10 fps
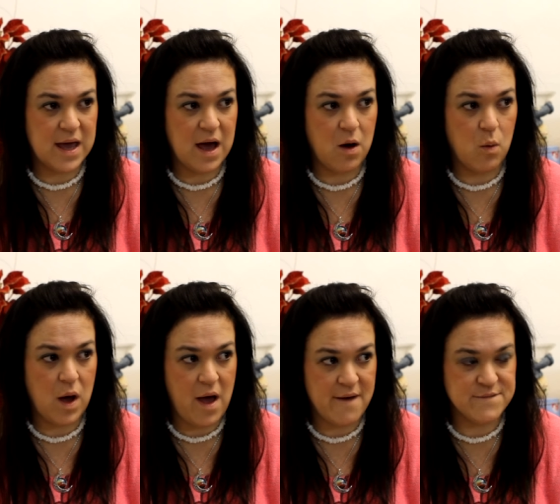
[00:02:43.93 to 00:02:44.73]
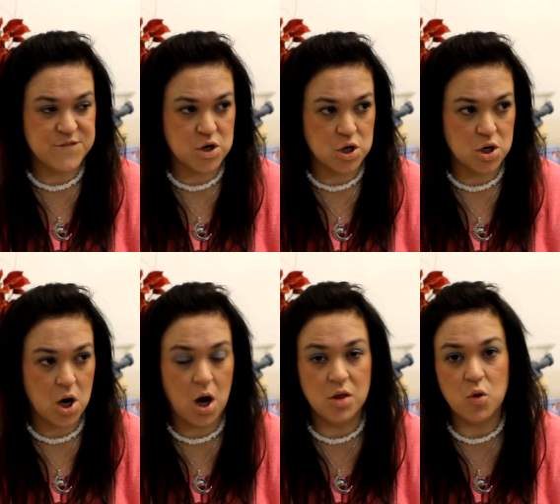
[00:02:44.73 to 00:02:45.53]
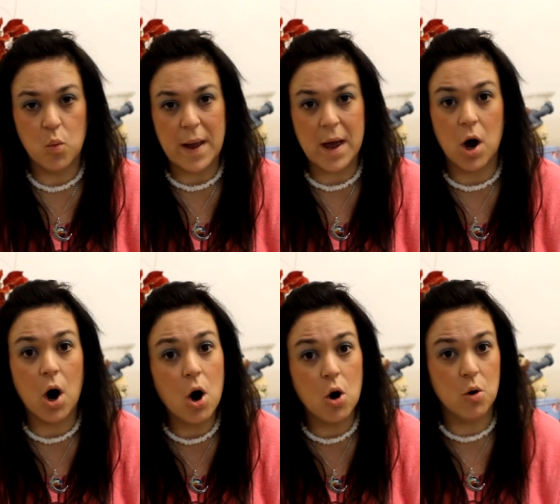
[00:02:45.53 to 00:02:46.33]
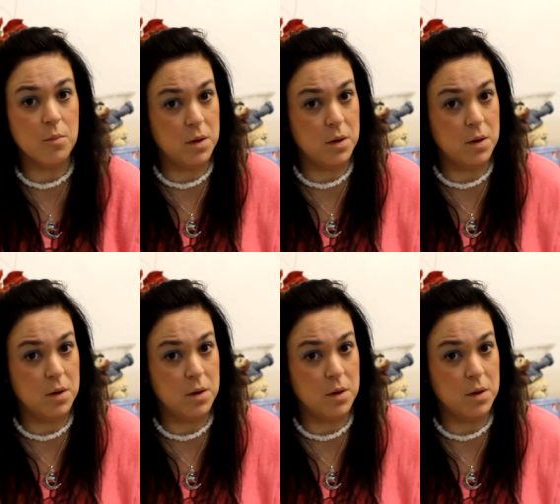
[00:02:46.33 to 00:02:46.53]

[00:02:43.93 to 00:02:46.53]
however, on the way home,